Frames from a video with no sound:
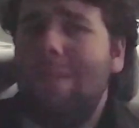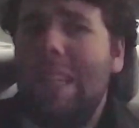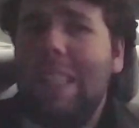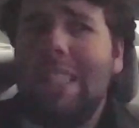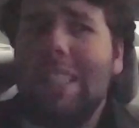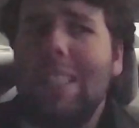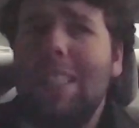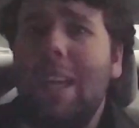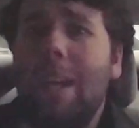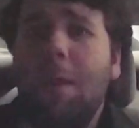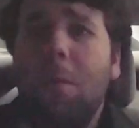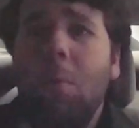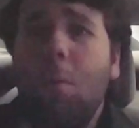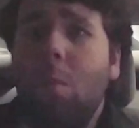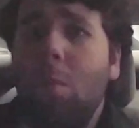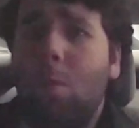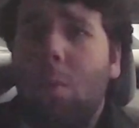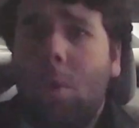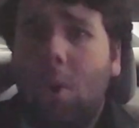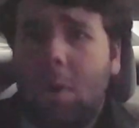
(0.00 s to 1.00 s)
It's
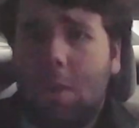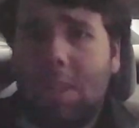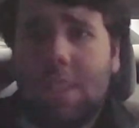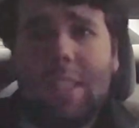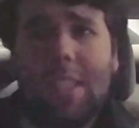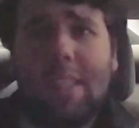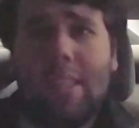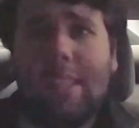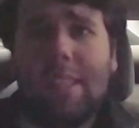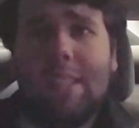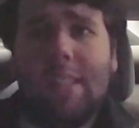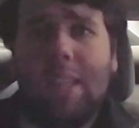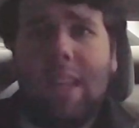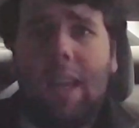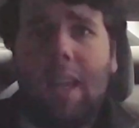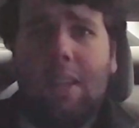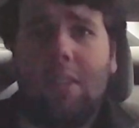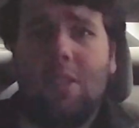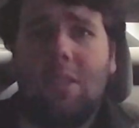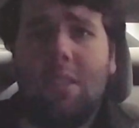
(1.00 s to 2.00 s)
done worse in
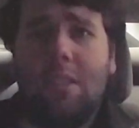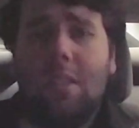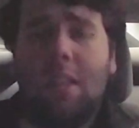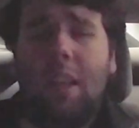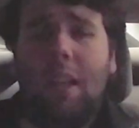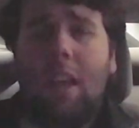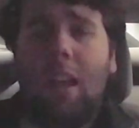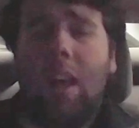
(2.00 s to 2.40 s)
Snatched.